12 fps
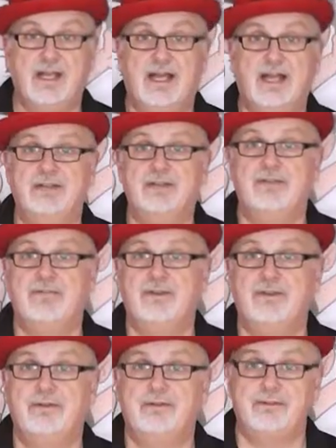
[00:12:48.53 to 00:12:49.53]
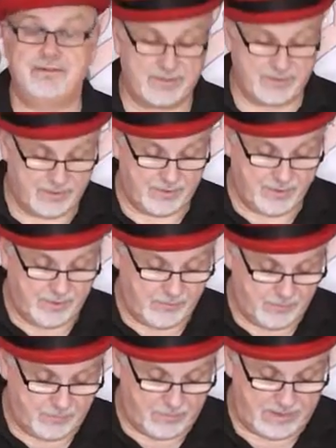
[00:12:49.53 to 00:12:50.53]
and you've used
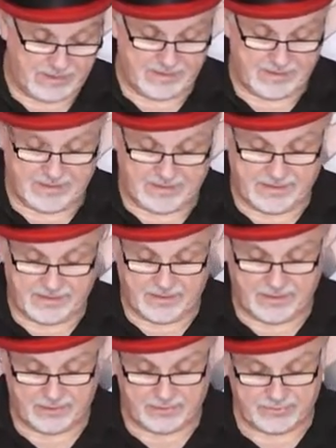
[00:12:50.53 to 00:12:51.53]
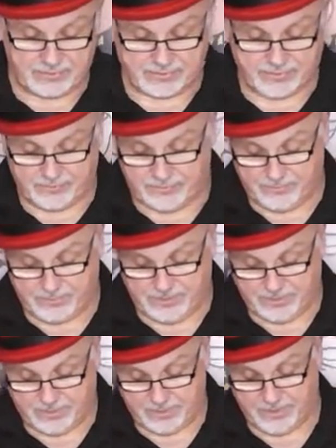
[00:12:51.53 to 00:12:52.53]
1, 2,
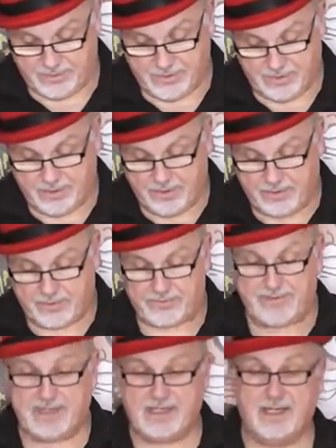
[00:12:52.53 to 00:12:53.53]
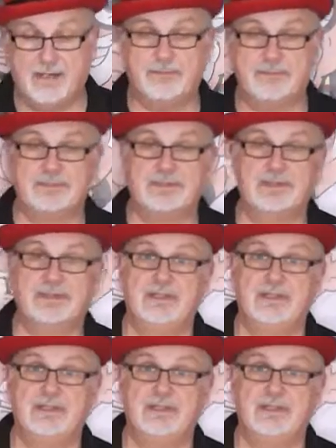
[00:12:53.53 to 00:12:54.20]
3 cups.